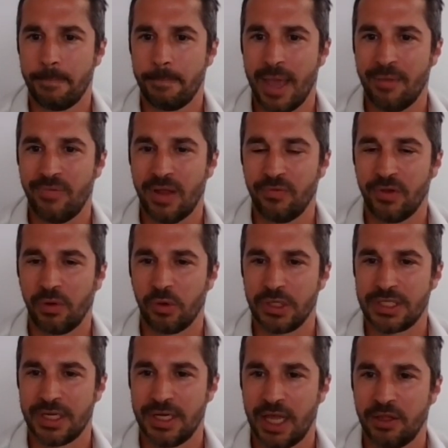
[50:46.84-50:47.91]
And then there
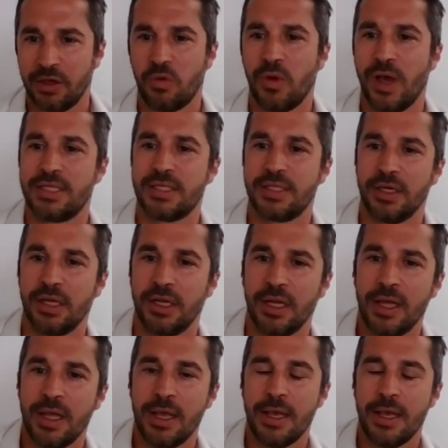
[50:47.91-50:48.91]
was another question